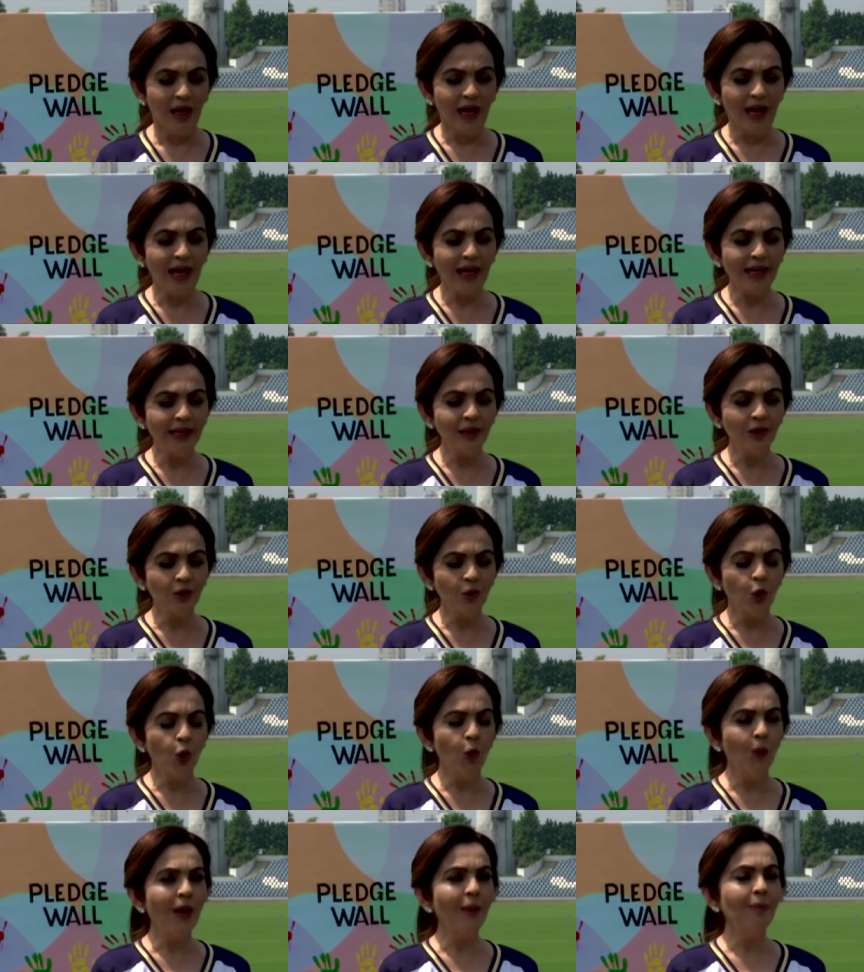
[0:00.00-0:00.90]
And
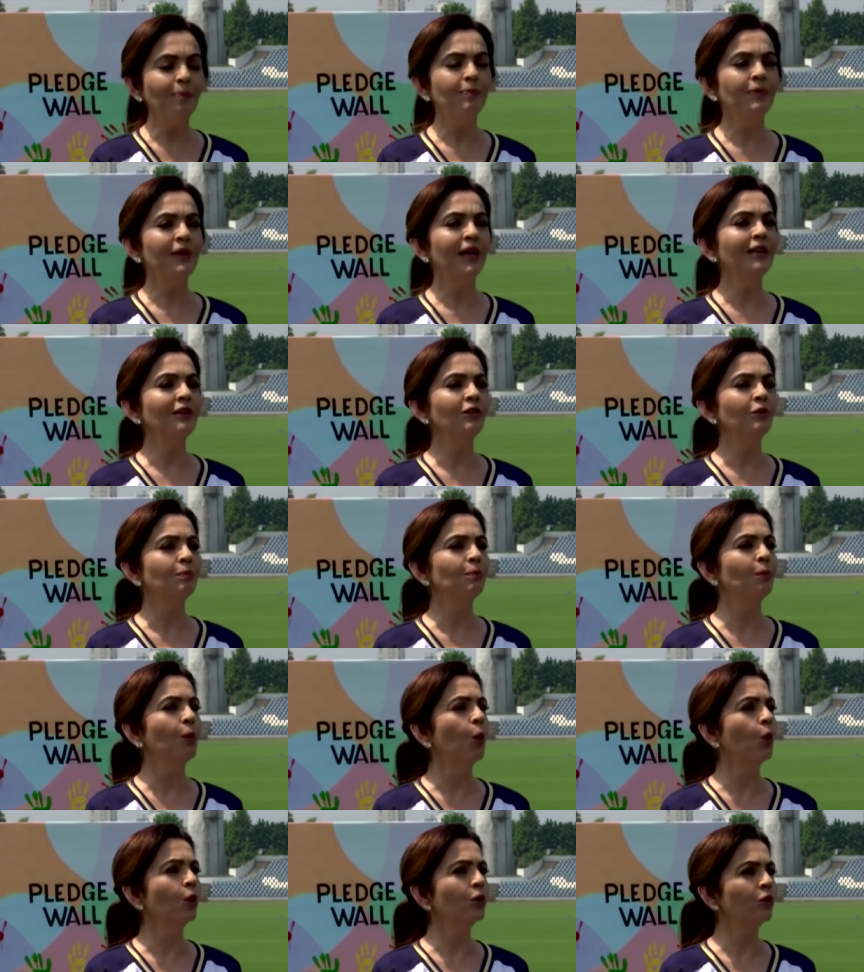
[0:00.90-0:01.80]
OVEP brings
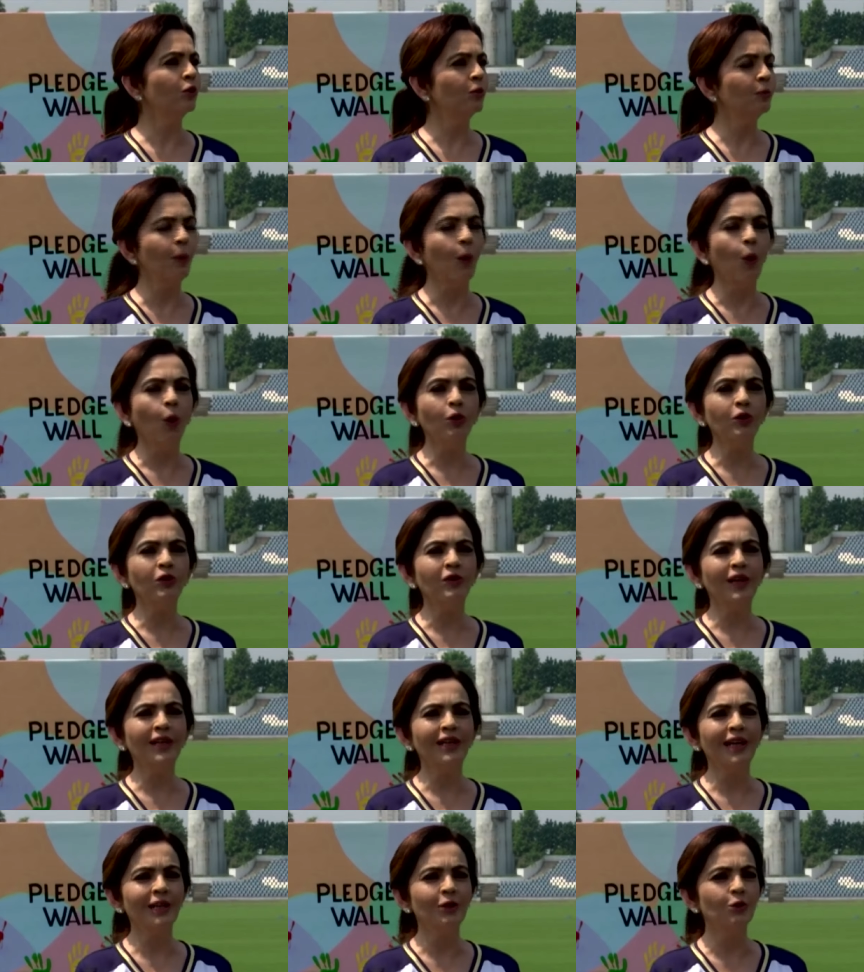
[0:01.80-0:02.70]
both sports
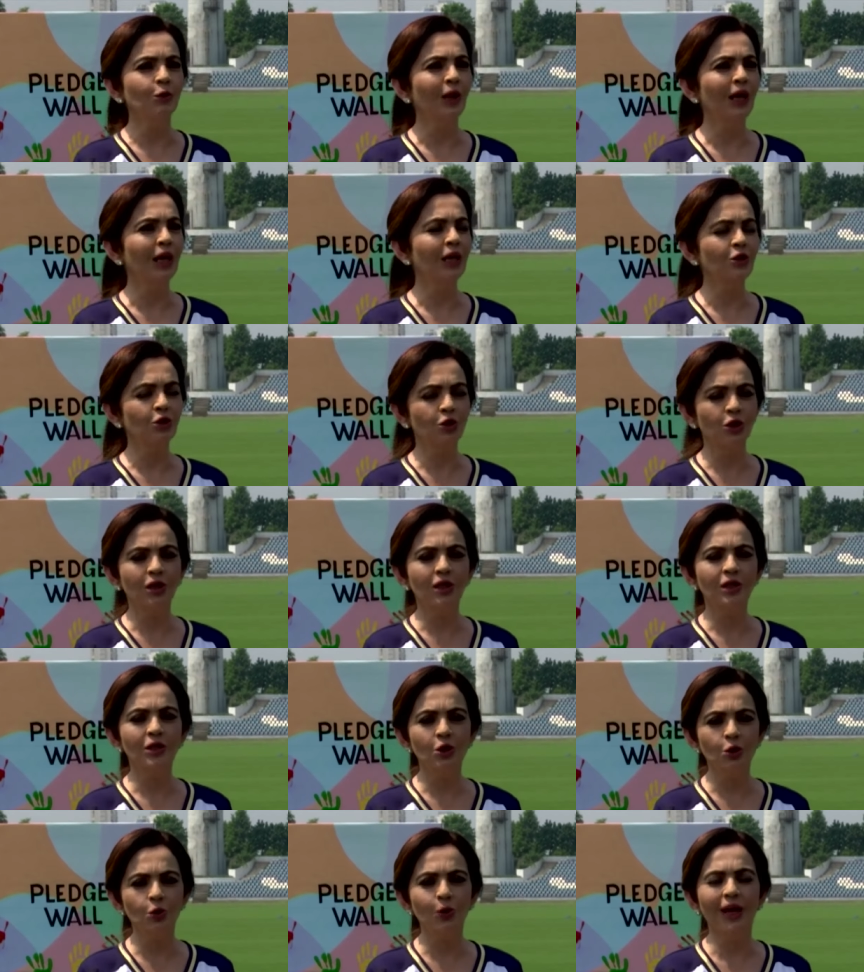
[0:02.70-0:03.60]
and
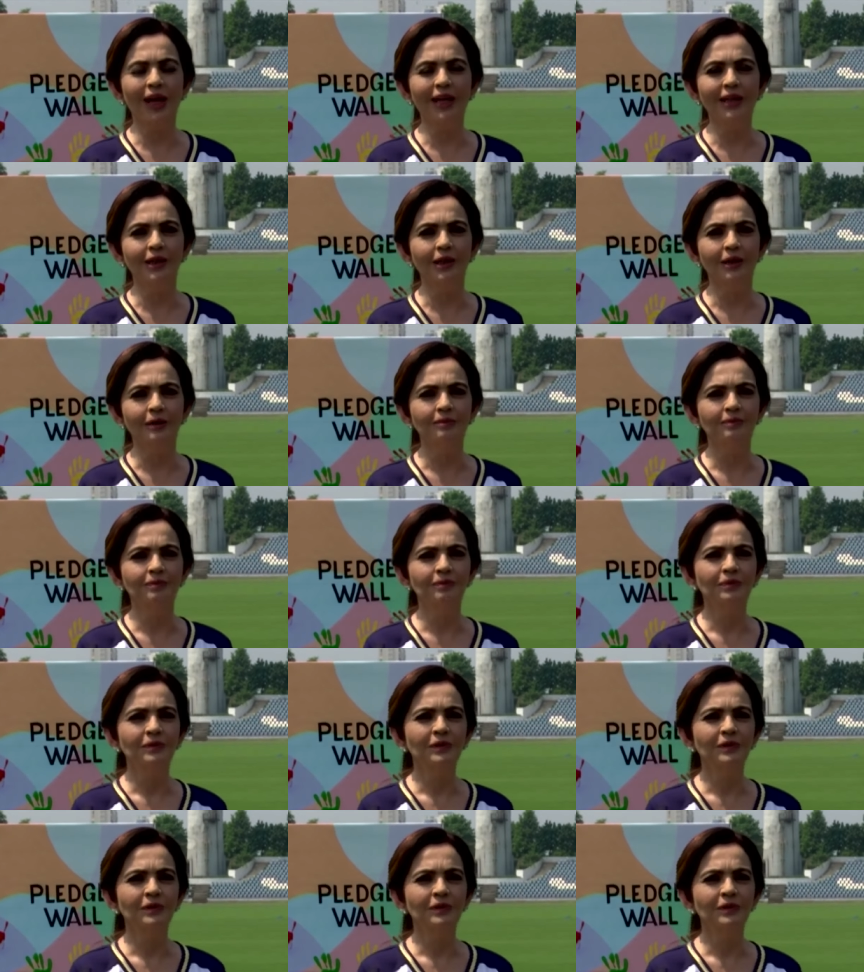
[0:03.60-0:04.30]
education together.